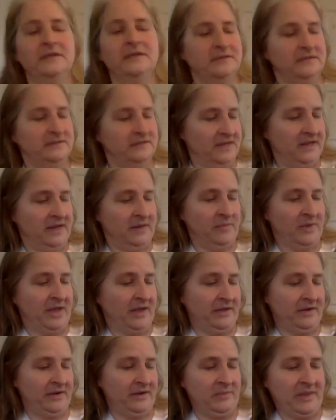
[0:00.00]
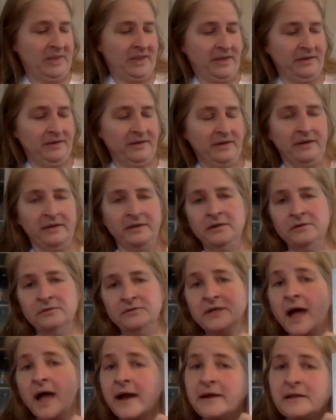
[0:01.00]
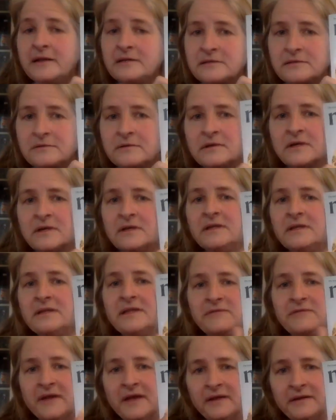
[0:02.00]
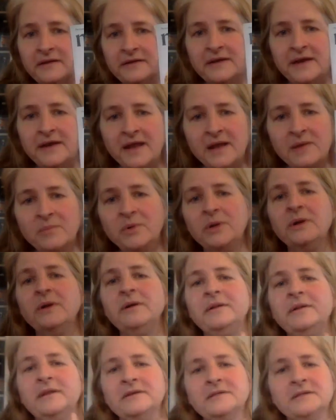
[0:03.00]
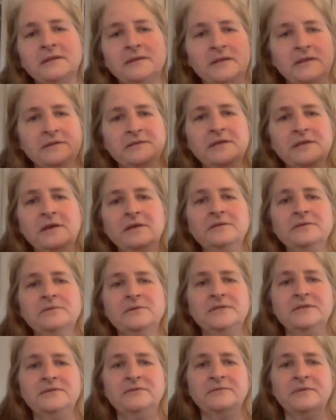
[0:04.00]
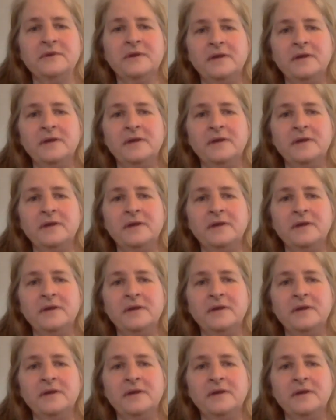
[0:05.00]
just came out about a new dinosaur that they found in amber. And there's all sorts of